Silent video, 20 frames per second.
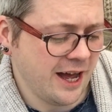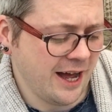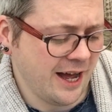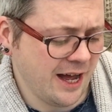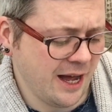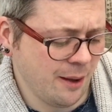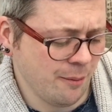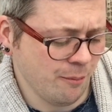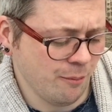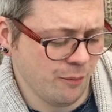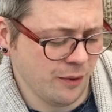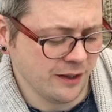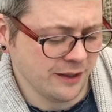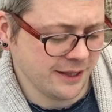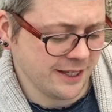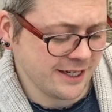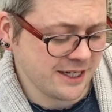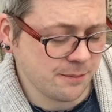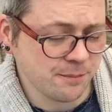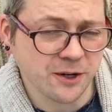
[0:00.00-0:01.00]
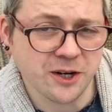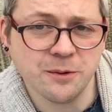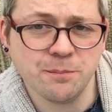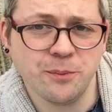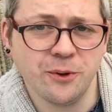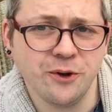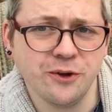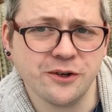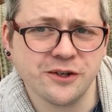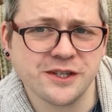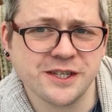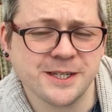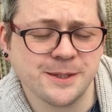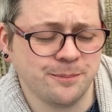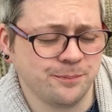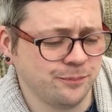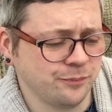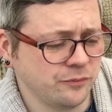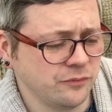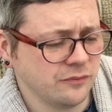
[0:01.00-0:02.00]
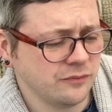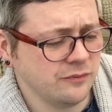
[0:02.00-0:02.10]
Ladybird books,